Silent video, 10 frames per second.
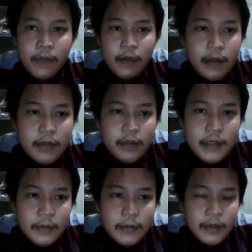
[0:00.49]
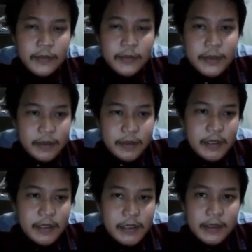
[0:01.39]
Assalamualaikum
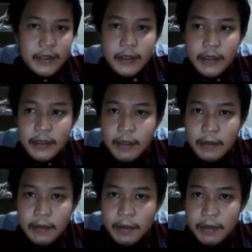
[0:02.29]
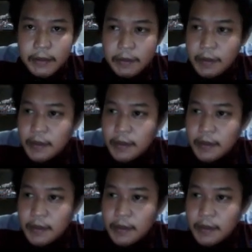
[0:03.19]
students, and how are you?